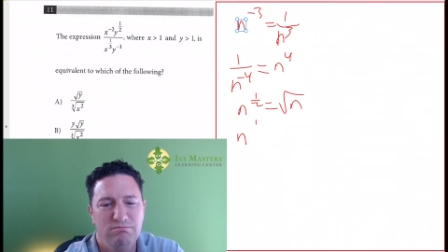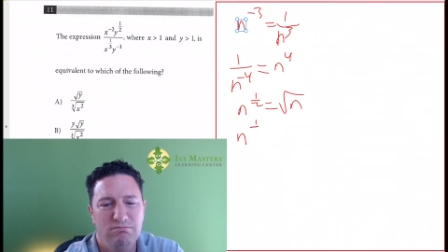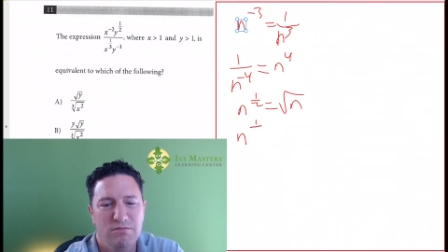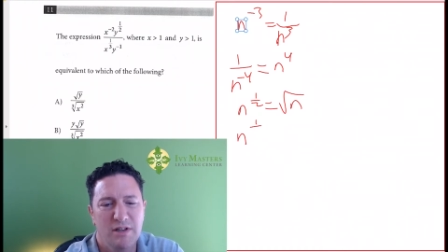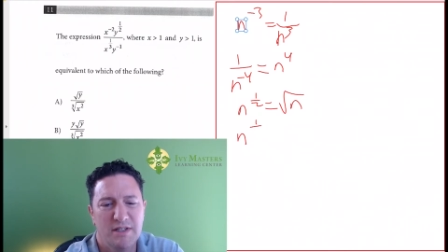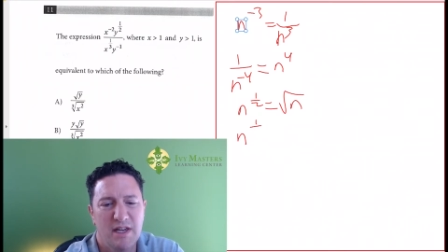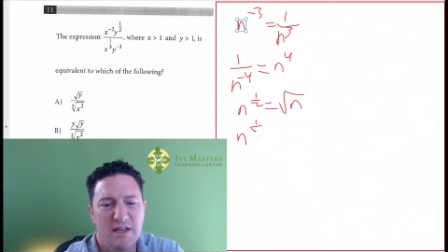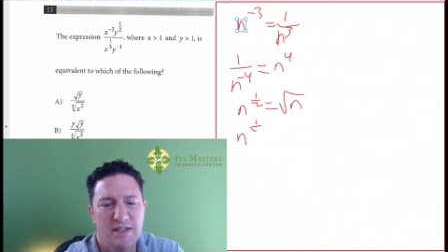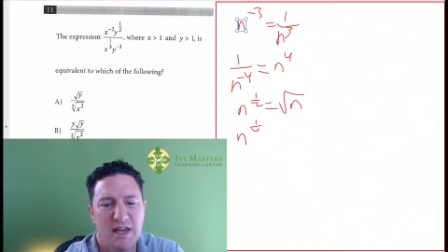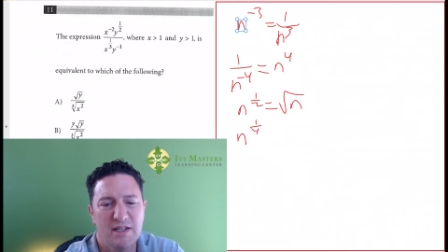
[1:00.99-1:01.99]
let's say
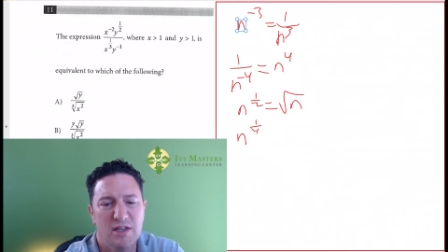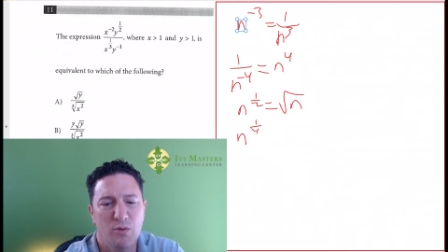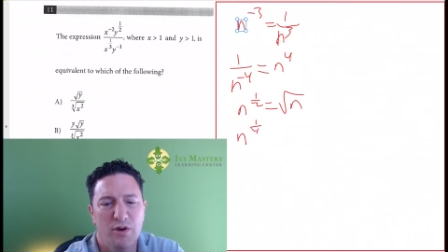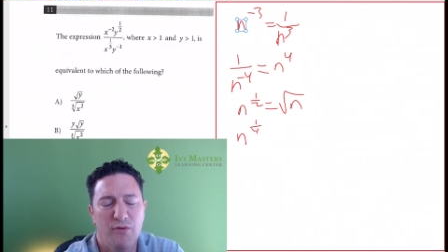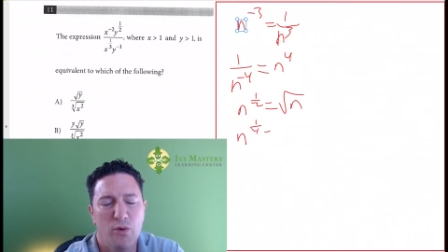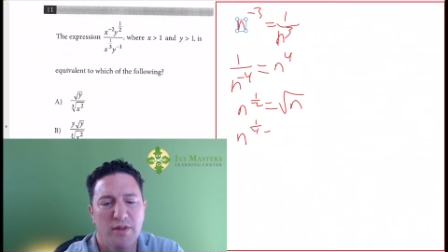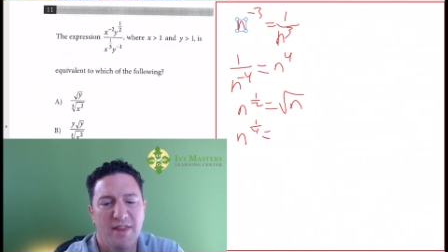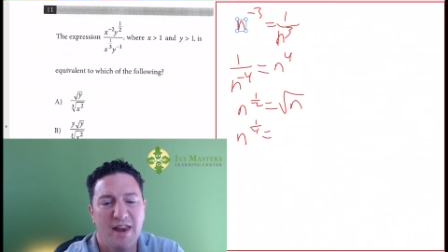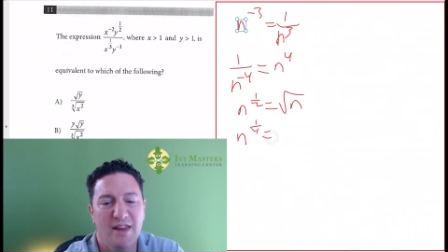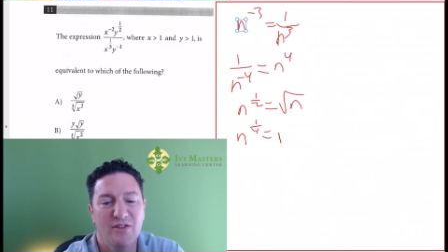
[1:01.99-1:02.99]
it's n to the 1 fourth,
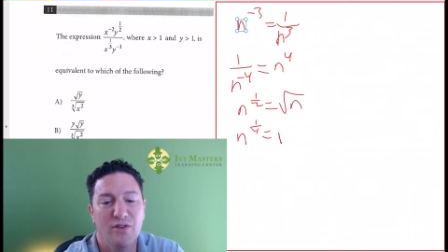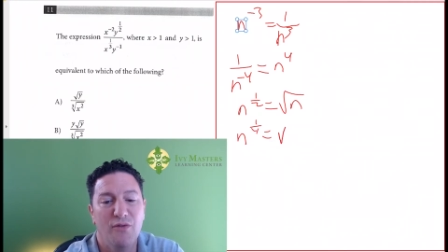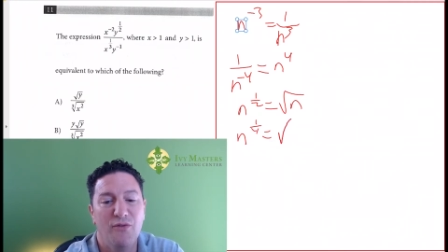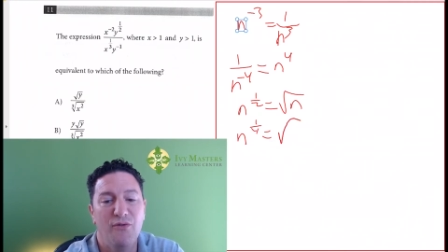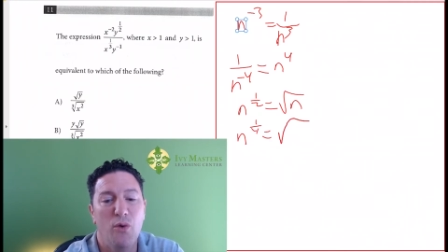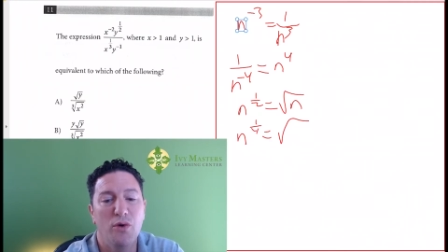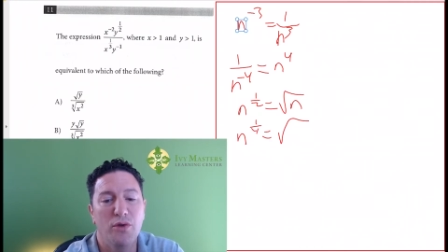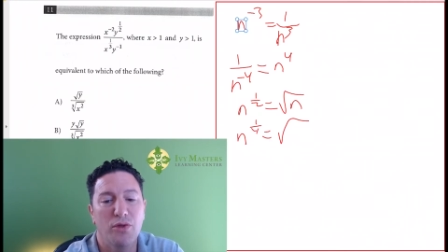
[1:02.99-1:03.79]
that is the fourth